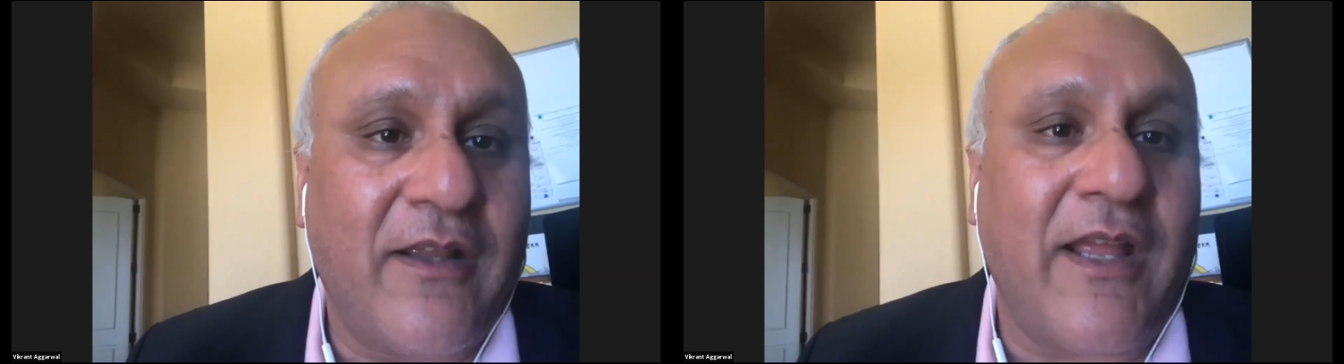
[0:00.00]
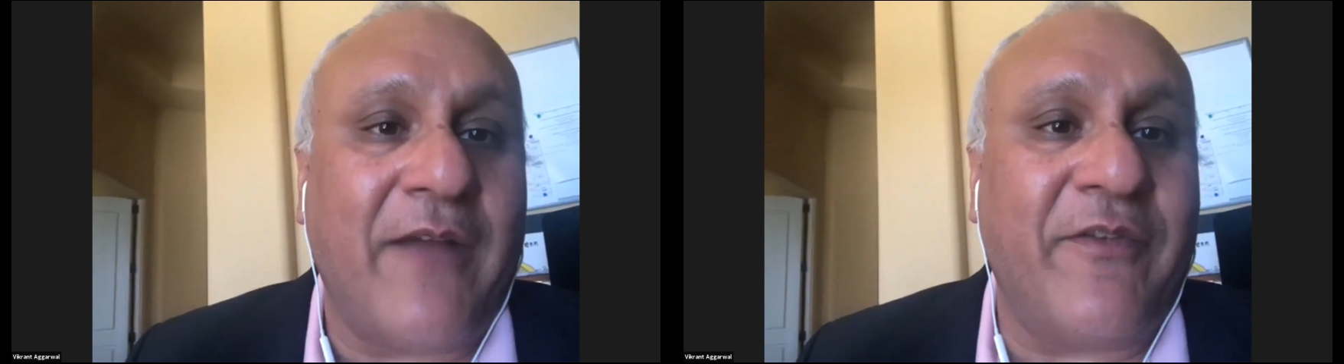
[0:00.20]

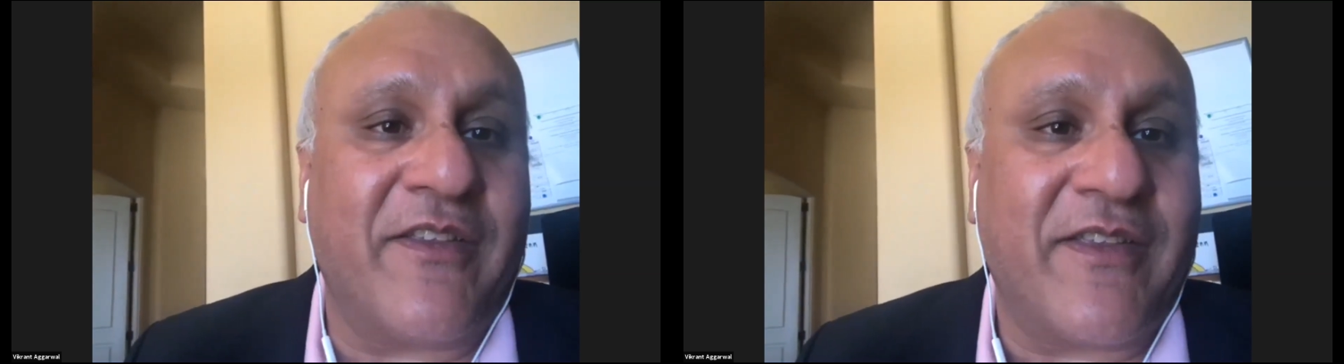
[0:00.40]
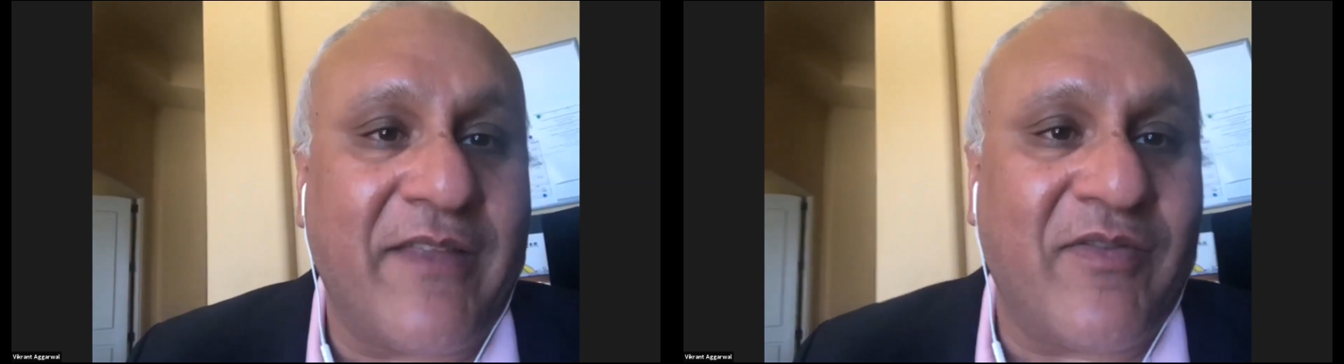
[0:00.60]
Having
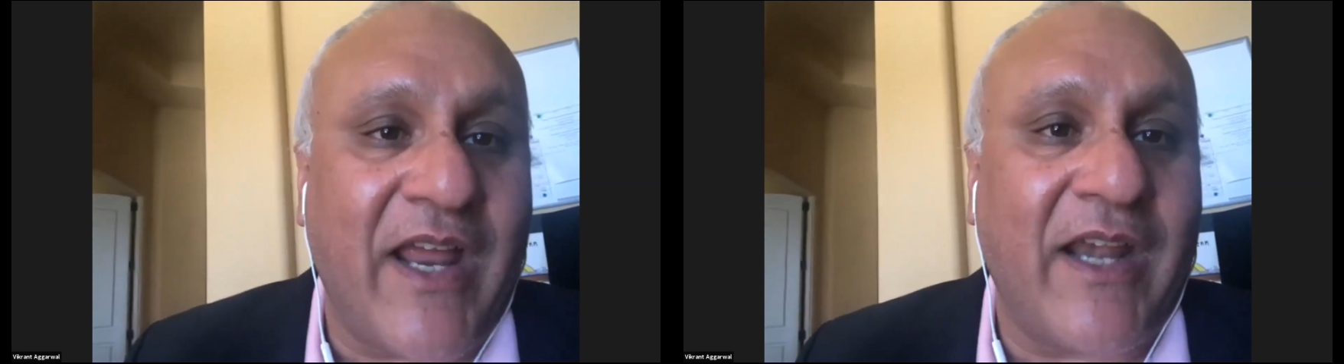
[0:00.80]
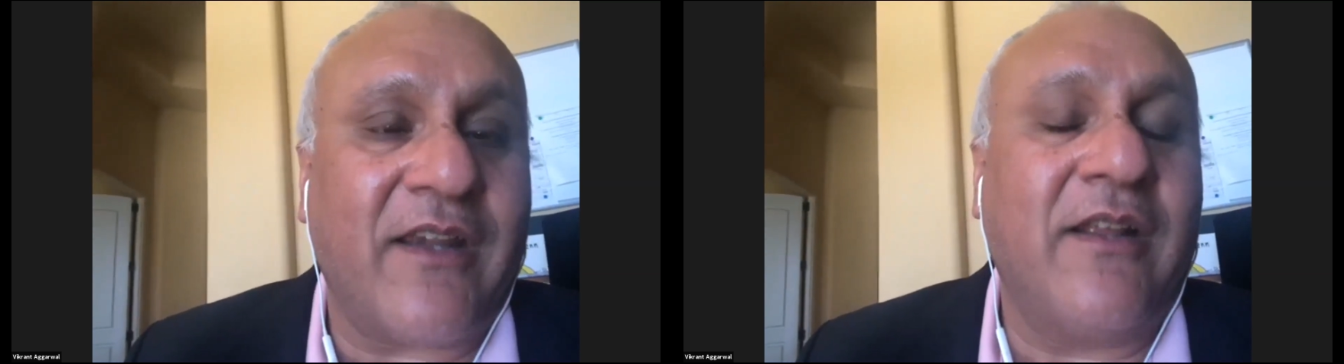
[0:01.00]
said
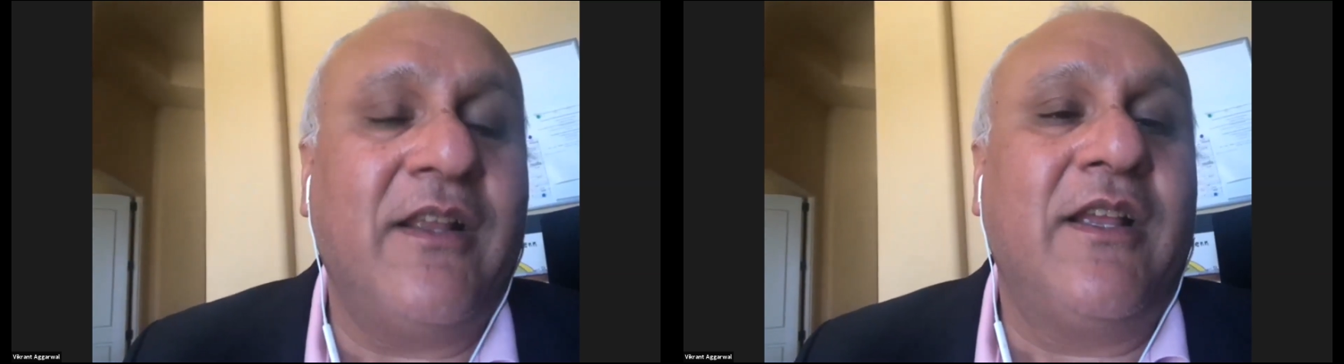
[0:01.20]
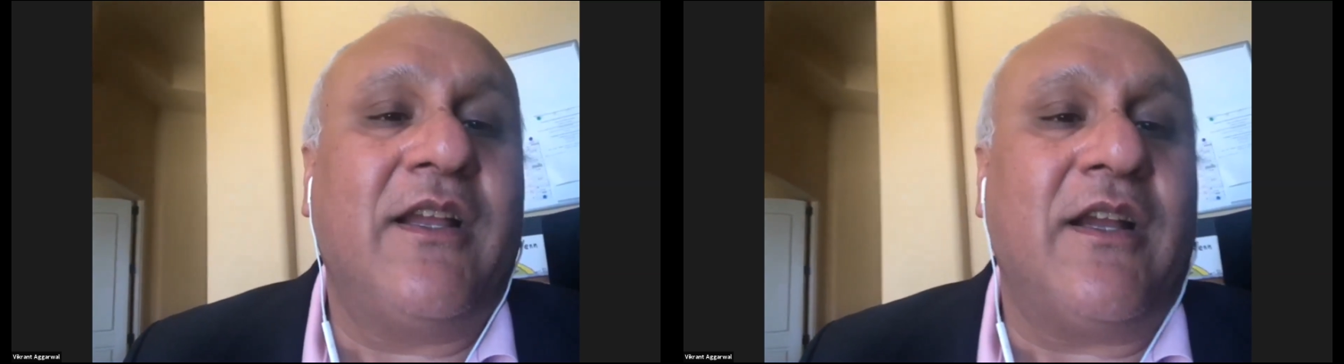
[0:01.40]
that,
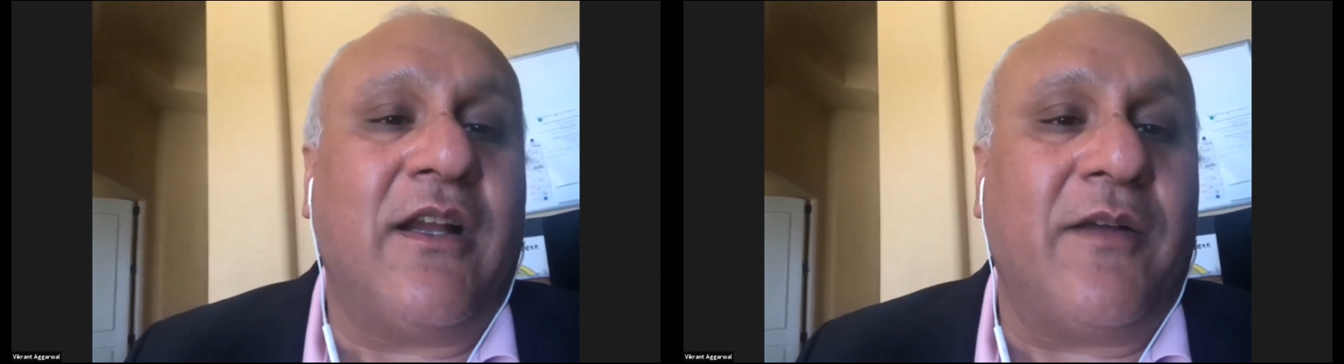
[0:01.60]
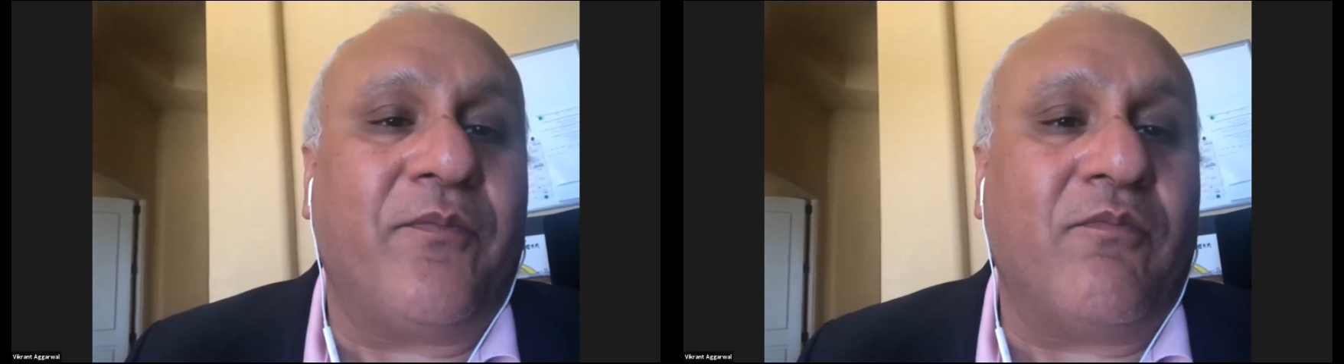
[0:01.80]

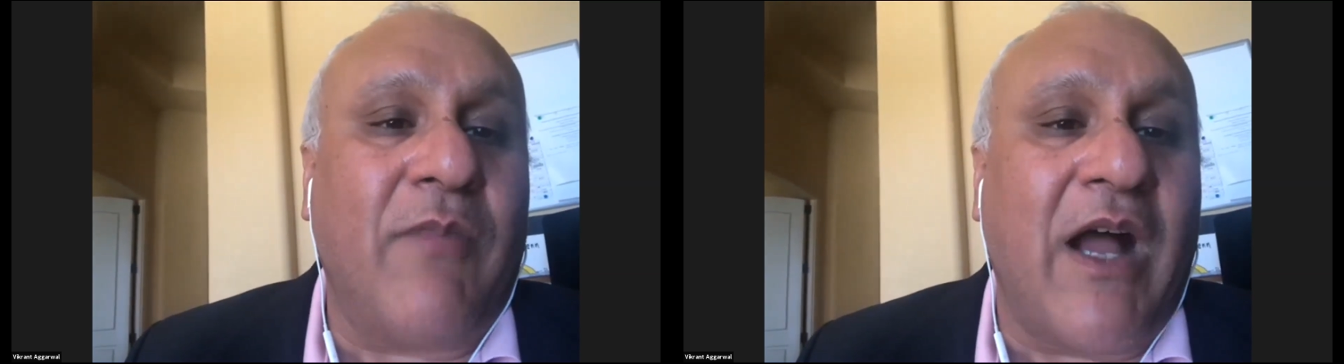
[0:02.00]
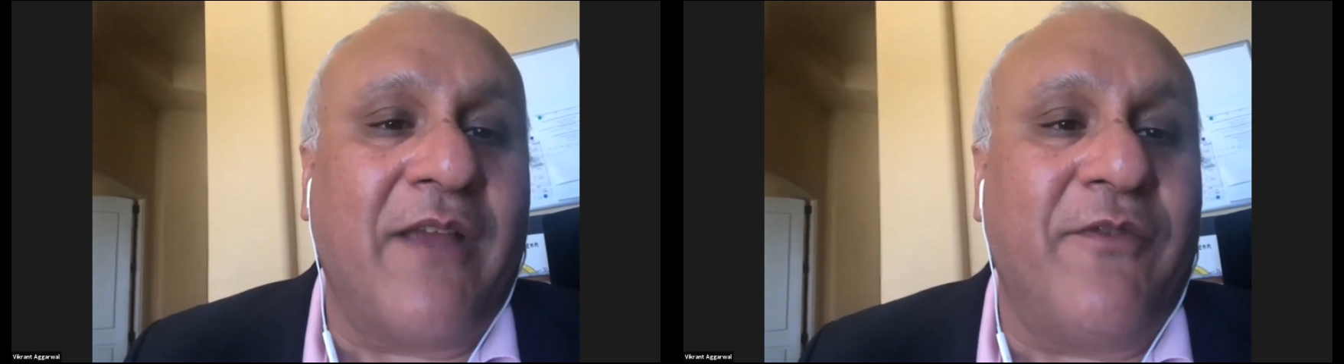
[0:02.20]
my